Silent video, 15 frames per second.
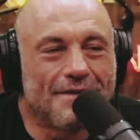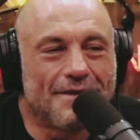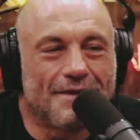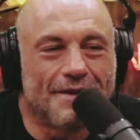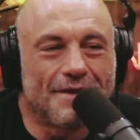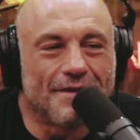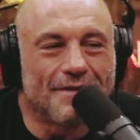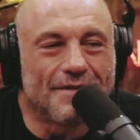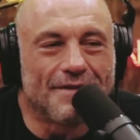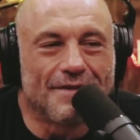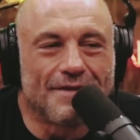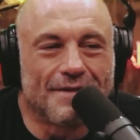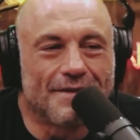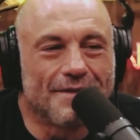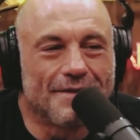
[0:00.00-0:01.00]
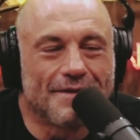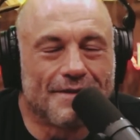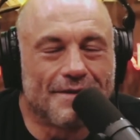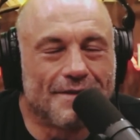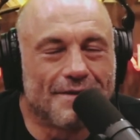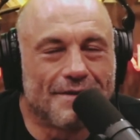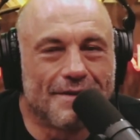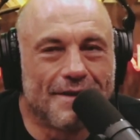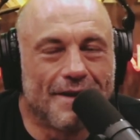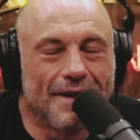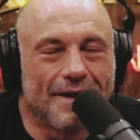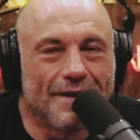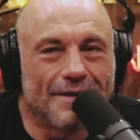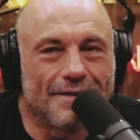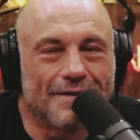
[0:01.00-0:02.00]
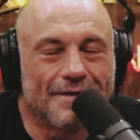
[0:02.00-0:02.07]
Dude. So crazy. Yeah. It's